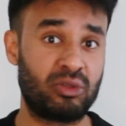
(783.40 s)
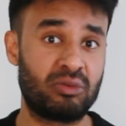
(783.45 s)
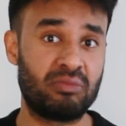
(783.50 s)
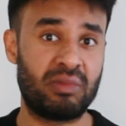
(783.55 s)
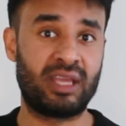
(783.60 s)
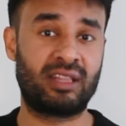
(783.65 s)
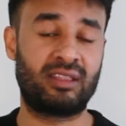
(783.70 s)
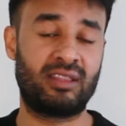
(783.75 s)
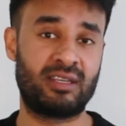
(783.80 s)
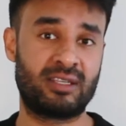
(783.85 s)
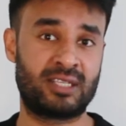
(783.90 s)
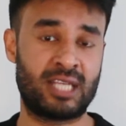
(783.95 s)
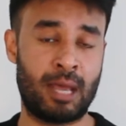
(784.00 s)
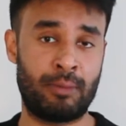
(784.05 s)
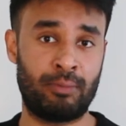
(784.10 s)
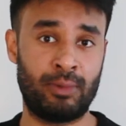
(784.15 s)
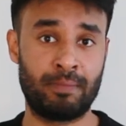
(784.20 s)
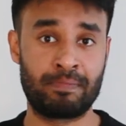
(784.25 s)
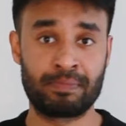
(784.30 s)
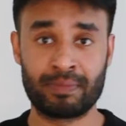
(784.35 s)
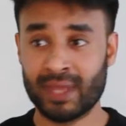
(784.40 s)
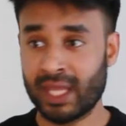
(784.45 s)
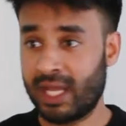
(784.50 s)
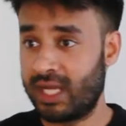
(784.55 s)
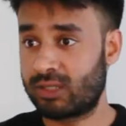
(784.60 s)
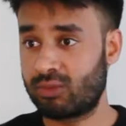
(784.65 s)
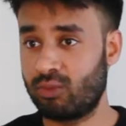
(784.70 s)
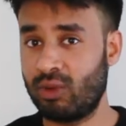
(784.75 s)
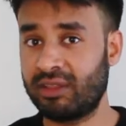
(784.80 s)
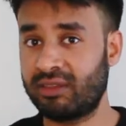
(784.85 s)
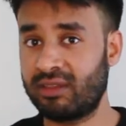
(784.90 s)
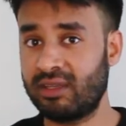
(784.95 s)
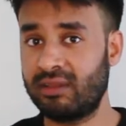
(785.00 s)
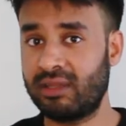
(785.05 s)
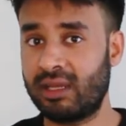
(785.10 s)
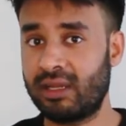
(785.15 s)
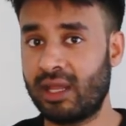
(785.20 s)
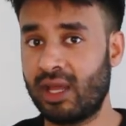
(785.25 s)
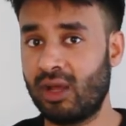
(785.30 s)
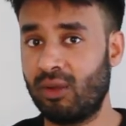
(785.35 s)
to make things happen. It's one thing
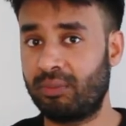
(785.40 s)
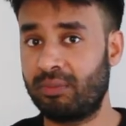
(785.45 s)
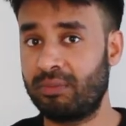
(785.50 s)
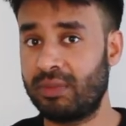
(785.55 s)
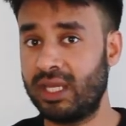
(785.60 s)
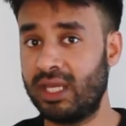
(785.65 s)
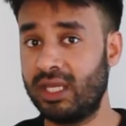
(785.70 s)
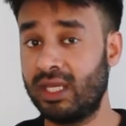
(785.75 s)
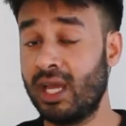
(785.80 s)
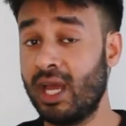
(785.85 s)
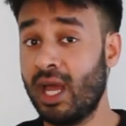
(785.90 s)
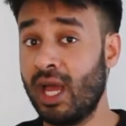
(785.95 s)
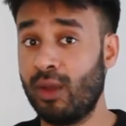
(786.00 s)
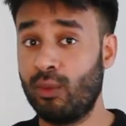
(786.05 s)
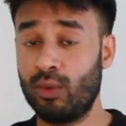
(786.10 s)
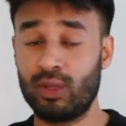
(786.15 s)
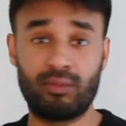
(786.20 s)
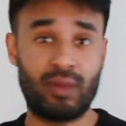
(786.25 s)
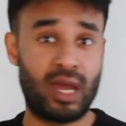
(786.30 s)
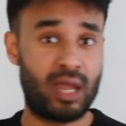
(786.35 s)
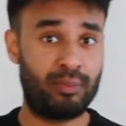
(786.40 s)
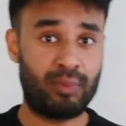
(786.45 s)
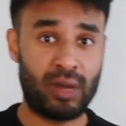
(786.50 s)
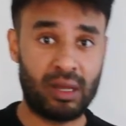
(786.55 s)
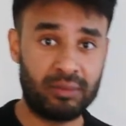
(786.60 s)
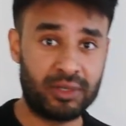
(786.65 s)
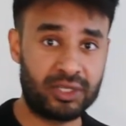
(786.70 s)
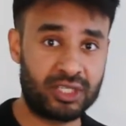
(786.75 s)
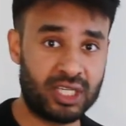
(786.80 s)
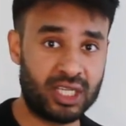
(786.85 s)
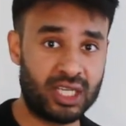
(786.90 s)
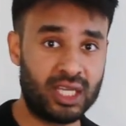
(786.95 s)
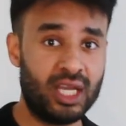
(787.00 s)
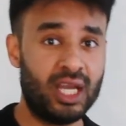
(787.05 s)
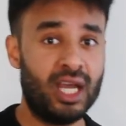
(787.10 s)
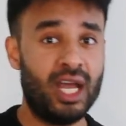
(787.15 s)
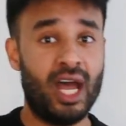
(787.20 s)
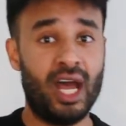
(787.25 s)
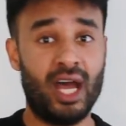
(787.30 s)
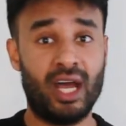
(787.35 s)
that helped me with my publishing,
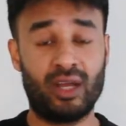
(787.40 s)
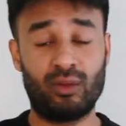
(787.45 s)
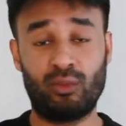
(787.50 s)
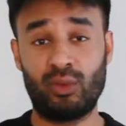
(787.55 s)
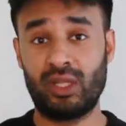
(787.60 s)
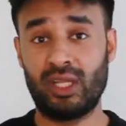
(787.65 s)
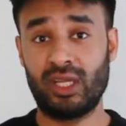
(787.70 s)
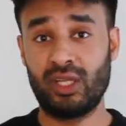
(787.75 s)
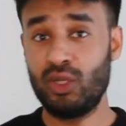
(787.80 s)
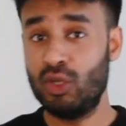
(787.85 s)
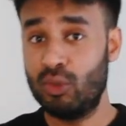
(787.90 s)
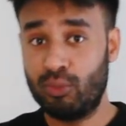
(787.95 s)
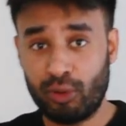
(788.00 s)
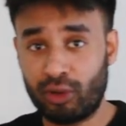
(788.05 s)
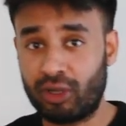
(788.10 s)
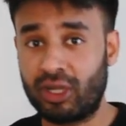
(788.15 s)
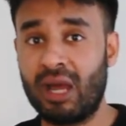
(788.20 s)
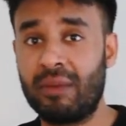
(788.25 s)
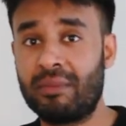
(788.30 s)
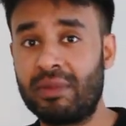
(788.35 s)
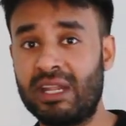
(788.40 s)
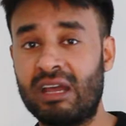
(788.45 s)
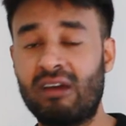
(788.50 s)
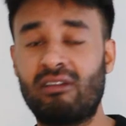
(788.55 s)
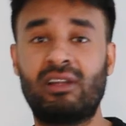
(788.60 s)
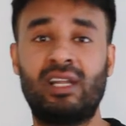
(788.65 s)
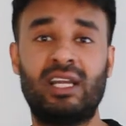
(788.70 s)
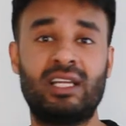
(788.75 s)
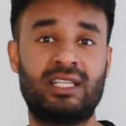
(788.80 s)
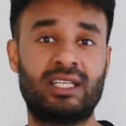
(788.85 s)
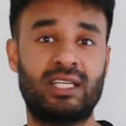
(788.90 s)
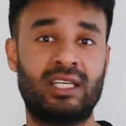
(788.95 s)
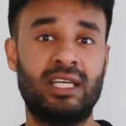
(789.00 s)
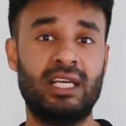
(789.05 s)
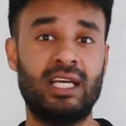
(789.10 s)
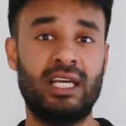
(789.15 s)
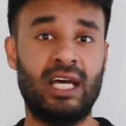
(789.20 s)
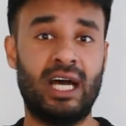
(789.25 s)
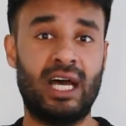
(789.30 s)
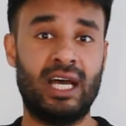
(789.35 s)
with a new book coming out later
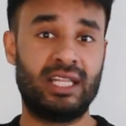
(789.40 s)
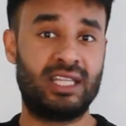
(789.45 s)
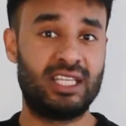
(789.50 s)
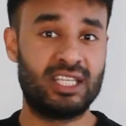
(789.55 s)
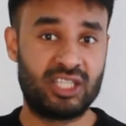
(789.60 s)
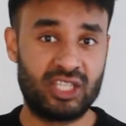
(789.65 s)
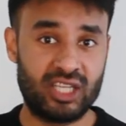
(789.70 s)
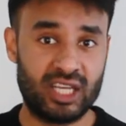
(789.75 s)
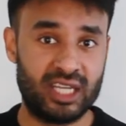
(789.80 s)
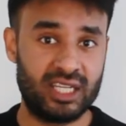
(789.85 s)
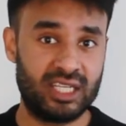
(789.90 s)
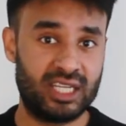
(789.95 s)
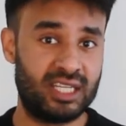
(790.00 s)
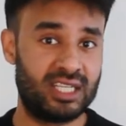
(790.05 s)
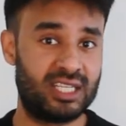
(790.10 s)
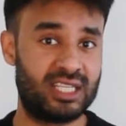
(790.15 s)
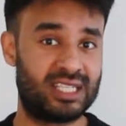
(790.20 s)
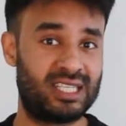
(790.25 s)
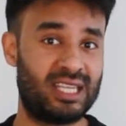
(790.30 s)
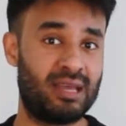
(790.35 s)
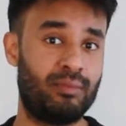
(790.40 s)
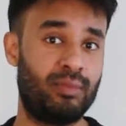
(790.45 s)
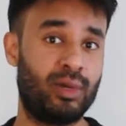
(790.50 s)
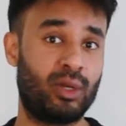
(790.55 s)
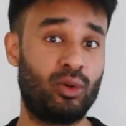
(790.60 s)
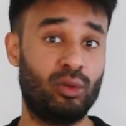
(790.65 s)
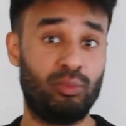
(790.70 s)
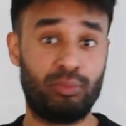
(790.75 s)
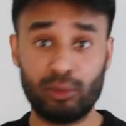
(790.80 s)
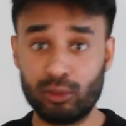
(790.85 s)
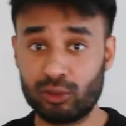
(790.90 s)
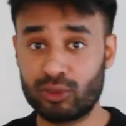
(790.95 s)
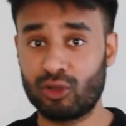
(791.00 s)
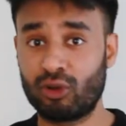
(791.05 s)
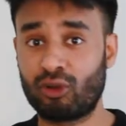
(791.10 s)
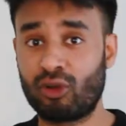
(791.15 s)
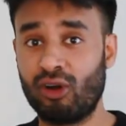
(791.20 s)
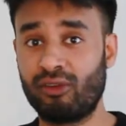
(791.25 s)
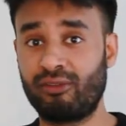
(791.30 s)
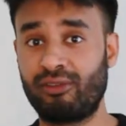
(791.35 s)
this year in December called Build Your
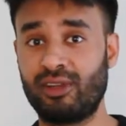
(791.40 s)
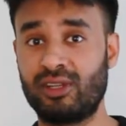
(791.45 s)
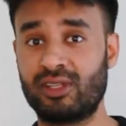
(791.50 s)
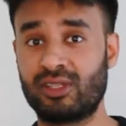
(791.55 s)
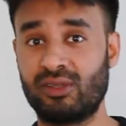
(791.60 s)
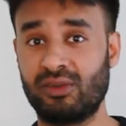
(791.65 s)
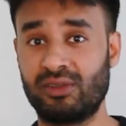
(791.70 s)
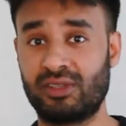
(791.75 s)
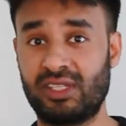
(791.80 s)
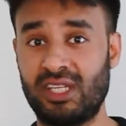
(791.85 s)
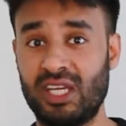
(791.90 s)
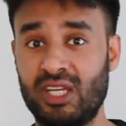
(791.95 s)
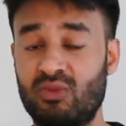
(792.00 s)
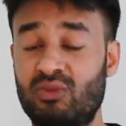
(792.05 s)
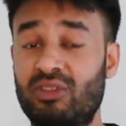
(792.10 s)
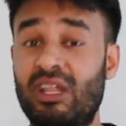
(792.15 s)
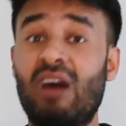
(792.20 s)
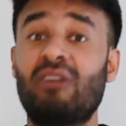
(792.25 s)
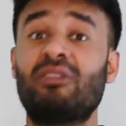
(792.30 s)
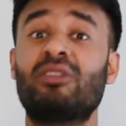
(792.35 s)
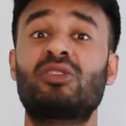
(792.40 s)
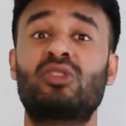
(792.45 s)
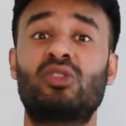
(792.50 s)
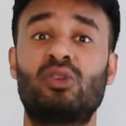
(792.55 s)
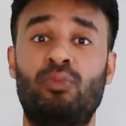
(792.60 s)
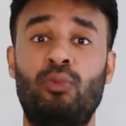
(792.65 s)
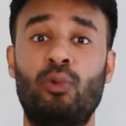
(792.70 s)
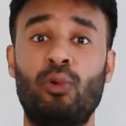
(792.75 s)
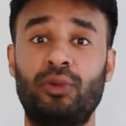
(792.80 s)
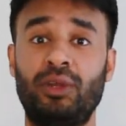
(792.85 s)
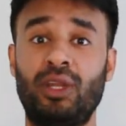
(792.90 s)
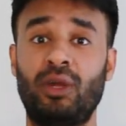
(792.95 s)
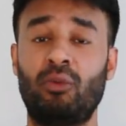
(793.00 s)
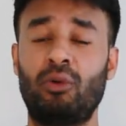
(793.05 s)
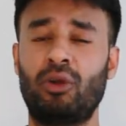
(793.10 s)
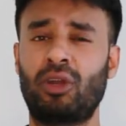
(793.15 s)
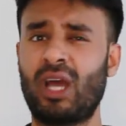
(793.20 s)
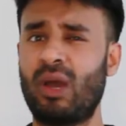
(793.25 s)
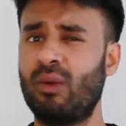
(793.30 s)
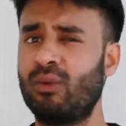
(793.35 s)
Confidence on Stage. Without the support
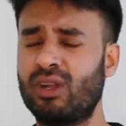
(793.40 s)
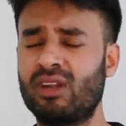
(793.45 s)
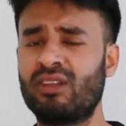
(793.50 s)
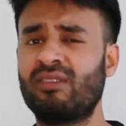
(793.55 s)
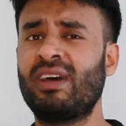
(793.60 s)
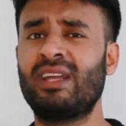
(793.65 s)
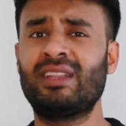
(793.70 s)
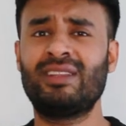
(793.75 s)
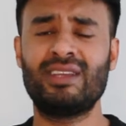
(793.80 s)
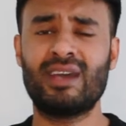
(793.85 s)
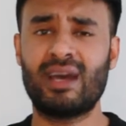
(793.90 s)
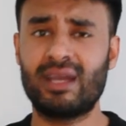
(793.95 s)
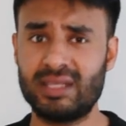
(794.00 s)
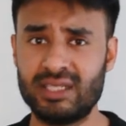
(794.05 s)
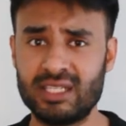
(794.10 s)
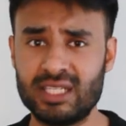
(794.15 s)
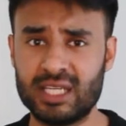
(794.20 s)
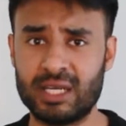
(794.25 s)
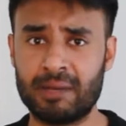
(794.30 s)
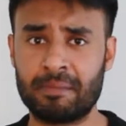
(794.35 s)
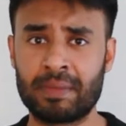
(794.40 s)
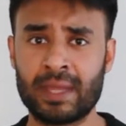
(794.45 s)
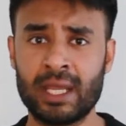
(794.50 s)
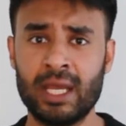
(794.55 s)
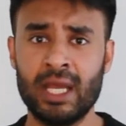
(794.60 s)
network, I wouldn't have had the idea